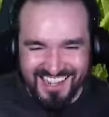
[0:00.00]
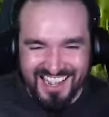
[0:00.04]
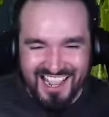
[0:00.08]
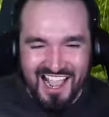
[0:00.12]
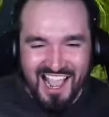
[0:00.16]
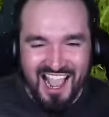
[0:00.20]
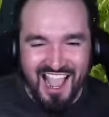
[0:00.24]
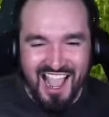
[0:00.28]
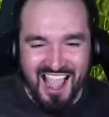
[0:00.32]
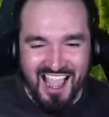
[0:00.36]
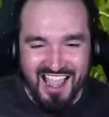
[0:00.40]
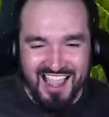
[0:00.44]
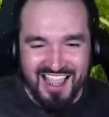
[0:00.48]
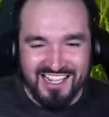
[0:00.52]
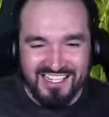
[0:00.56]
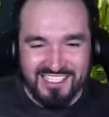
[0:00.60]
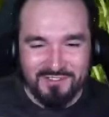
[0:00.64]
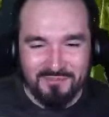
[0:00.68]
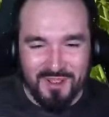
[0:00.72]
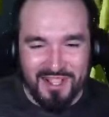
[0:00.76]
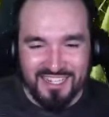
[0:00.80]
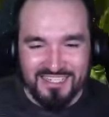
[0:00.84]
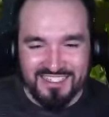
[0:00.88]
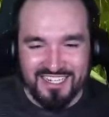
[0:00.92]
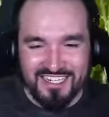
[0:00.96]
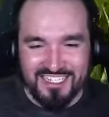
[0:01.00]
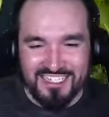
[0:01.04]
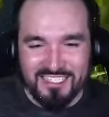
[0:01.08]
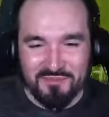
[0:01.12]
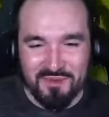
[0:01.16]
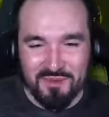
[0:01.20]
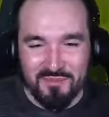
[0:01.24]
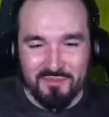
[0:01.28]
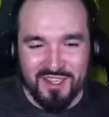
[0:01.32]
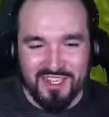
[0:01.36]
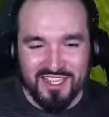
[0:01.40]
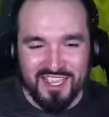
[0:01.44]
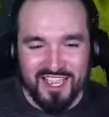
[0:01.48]
I expected it to
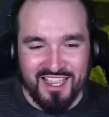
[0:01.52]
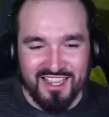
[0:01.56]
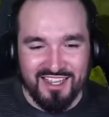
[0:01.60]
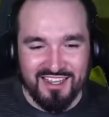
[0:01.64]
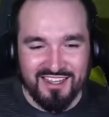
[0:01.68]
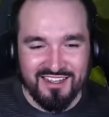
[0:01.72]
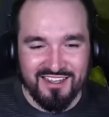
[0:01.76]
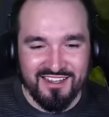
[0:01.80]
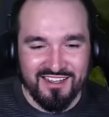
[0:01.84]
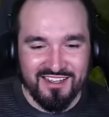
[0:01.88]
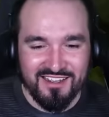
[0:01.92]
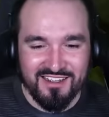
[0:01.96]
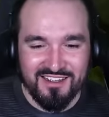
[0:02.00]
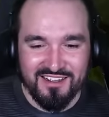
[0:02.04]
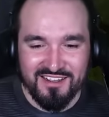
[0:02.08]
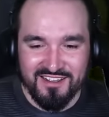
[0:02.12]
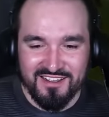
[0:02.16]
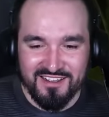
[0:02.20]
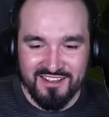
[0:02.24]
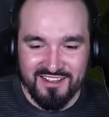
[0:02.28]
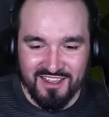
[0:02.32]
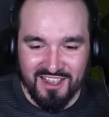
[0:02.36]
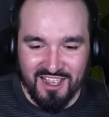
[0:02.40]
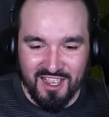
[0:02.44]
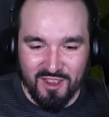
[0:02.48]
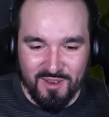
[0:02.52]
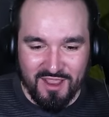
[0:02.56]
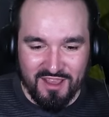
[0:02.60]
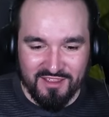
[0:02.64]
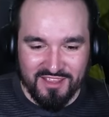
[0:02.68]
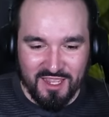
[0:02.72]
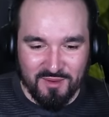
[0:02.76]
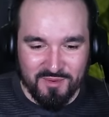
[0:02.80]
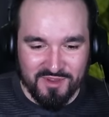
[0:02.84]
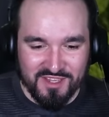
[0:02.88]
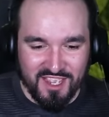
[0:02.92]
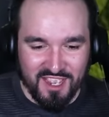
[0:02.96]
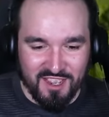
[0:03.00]
be bigger. Oh well,
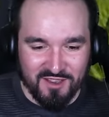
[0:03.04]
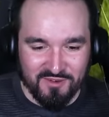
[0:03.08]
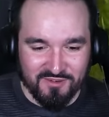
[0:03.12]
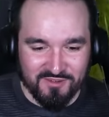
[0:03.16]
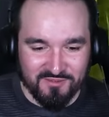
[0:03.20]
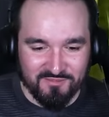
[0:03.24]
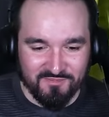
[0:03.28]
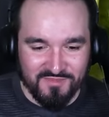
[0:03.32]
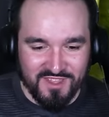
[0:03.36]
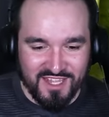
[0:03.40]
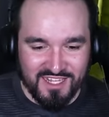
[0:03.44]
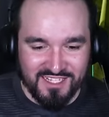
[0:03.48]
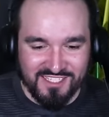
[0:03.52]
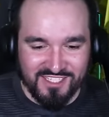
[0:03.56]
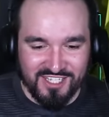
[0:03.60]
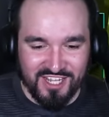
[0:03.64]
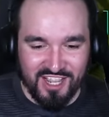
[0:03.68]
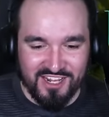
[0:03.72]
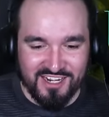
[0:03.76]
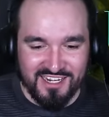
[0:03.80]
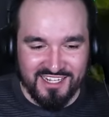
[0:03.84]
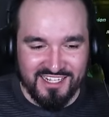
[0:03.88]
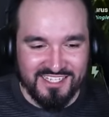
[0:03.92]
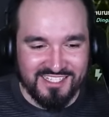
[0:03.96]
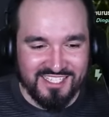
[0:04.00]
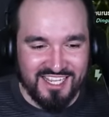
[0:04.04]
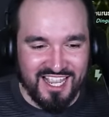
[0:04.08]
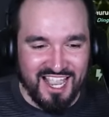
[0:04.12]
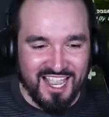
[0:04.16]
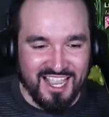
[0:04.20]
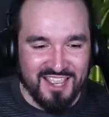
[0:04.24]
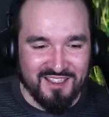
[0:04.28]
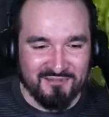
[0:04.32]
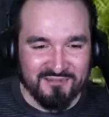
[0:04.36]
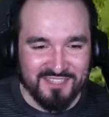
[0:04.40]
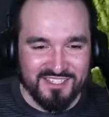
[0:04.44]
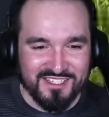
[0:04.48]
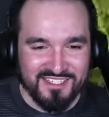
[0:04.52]
there we go. It's done. It's
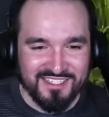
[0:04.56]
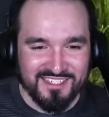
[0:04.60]
saved.